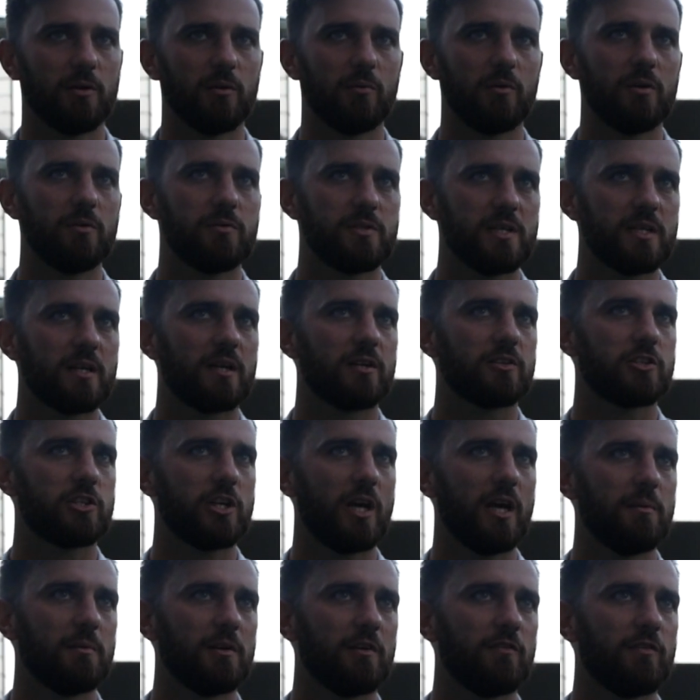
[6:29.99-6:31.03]
But we was in our
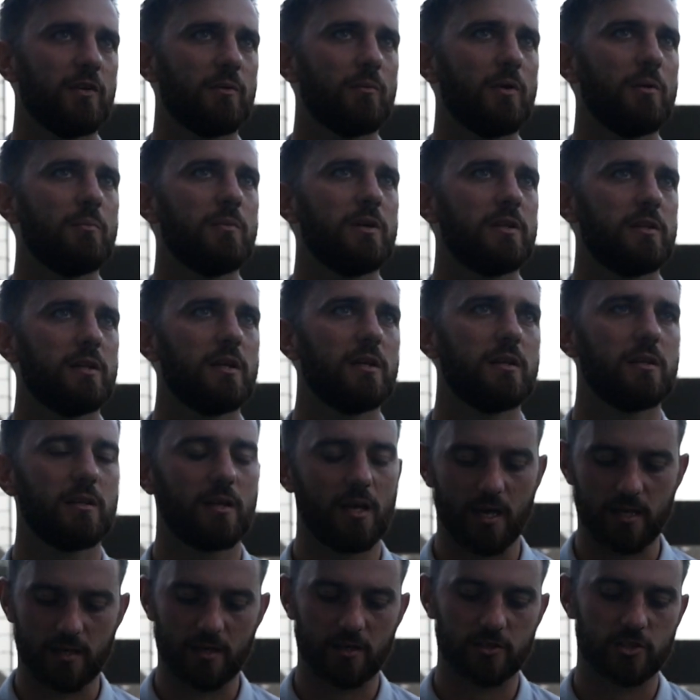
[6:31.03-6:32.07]
shape, and I think when we did
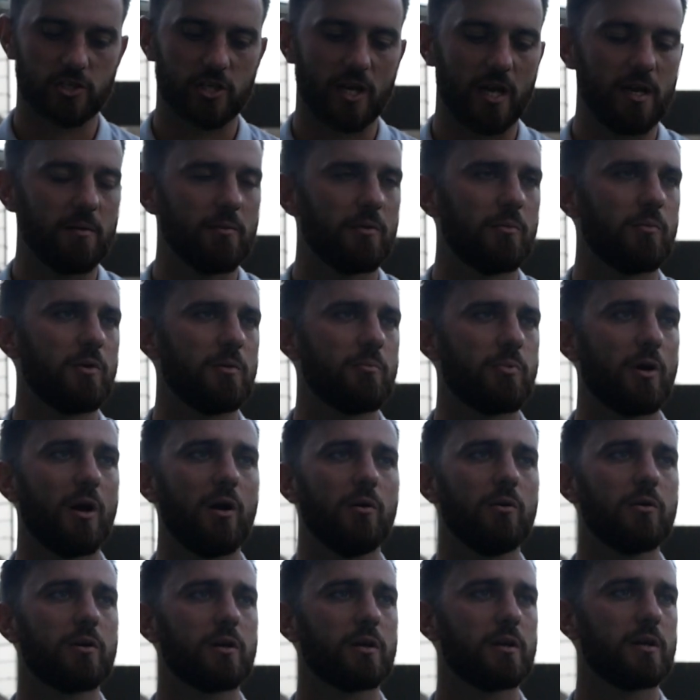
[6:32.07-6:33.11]
get in our shape and we
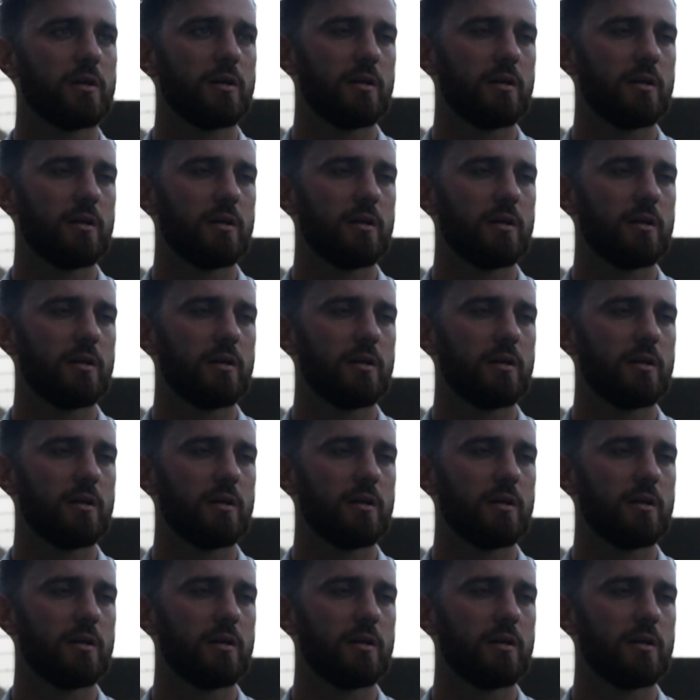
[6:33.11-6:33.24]
broke,